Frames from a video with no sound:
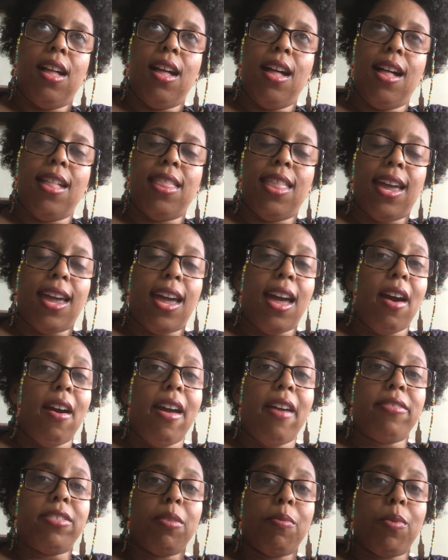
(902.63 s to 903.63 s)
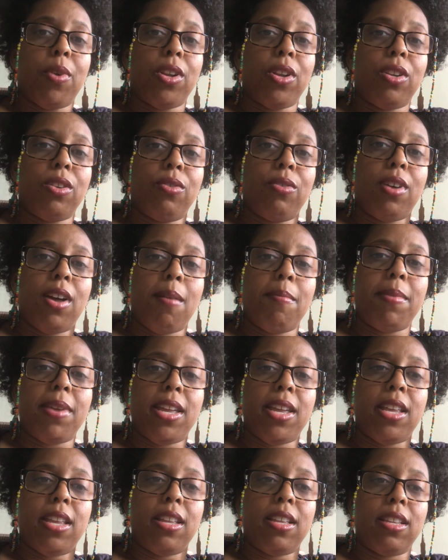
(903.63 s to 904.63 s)
Like I'll have someone who come
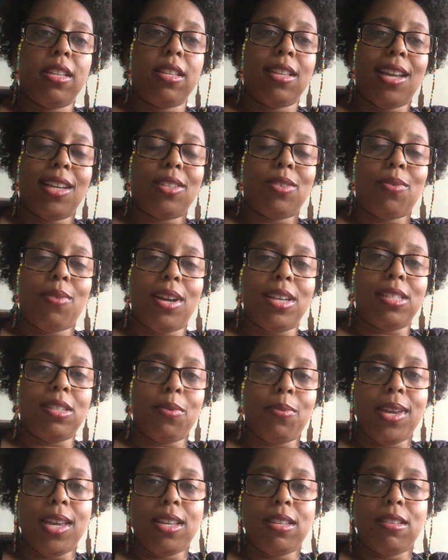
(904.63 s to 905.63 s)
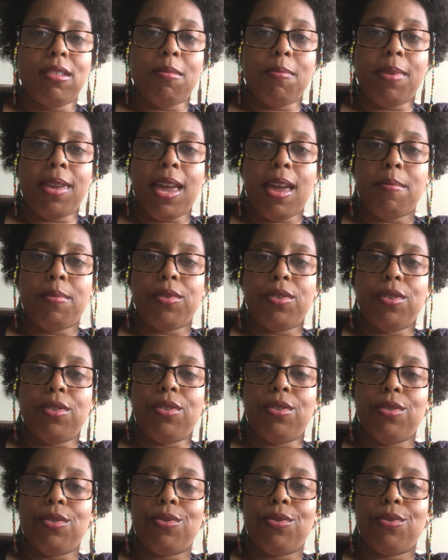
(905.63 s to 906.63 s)
in like twice a week to be able to
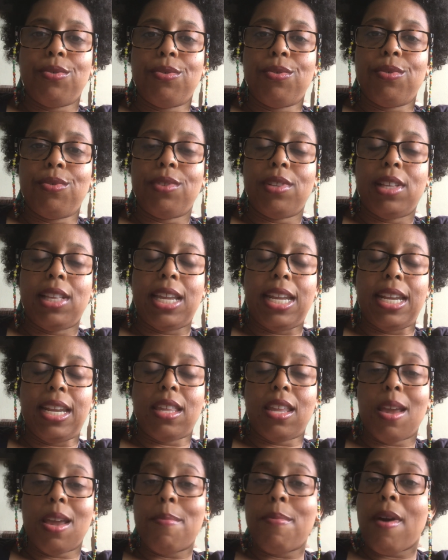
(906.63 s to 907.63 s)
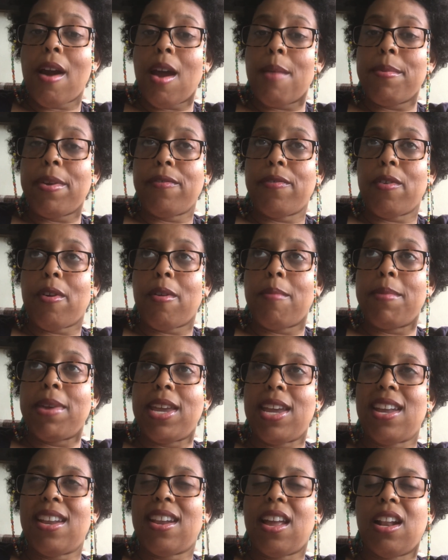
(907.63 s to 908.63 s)
do cleaning the apartment for
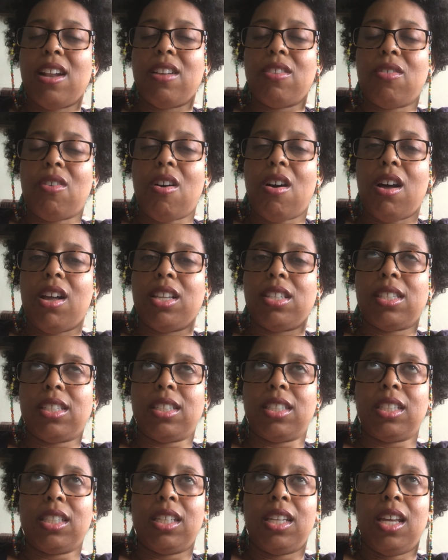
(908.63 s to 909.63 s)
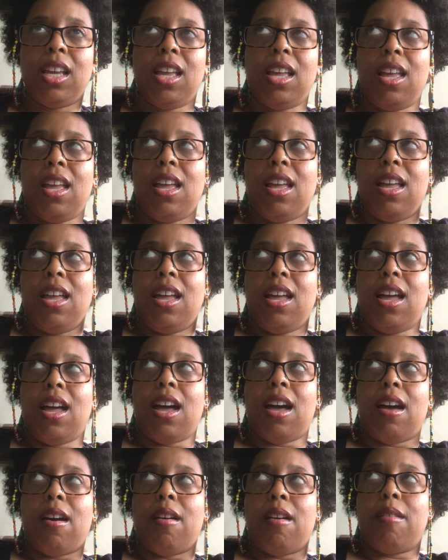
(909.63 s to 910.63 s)
me, and that'll cost
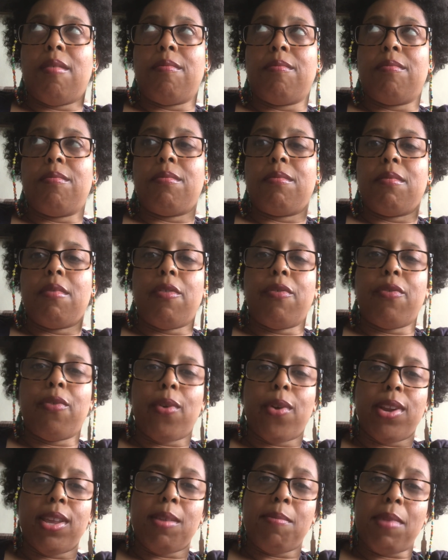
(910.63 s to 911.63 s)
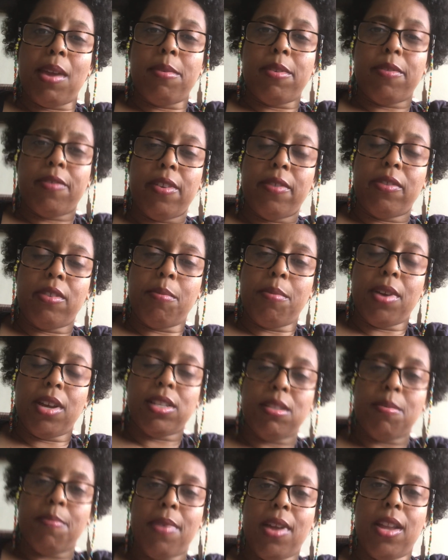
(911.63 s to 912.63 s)
40, maybe
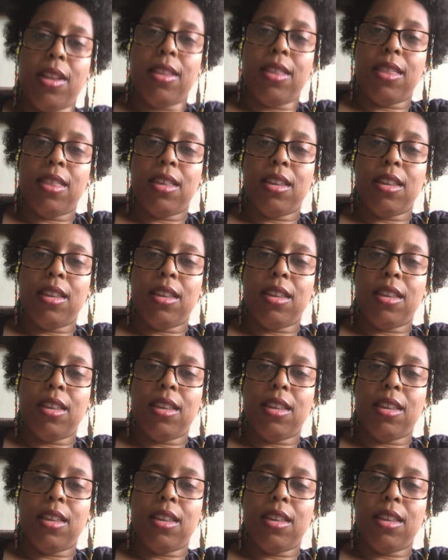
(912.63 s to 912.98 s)
$50 a month.